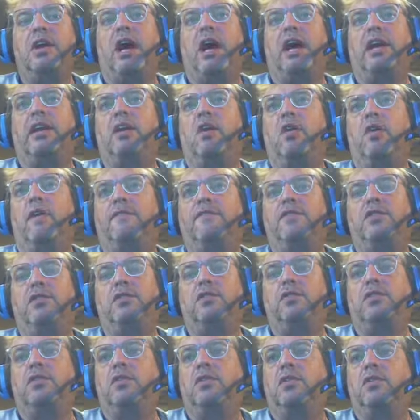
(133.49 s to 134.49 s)
I know a few
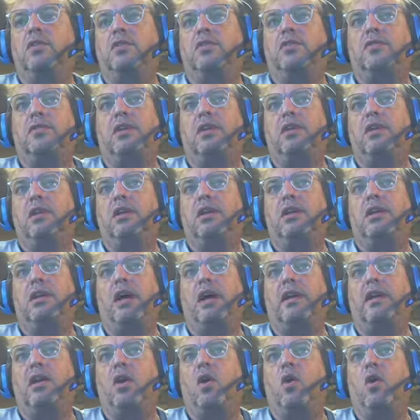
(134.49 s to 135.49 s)
students that
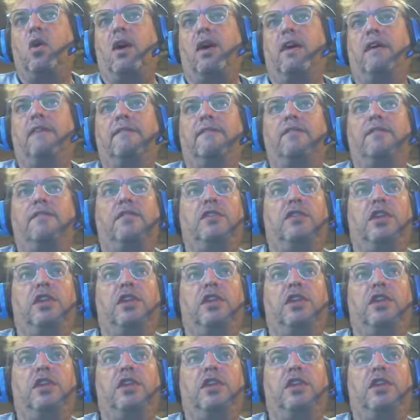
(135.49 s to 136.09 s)
I know of,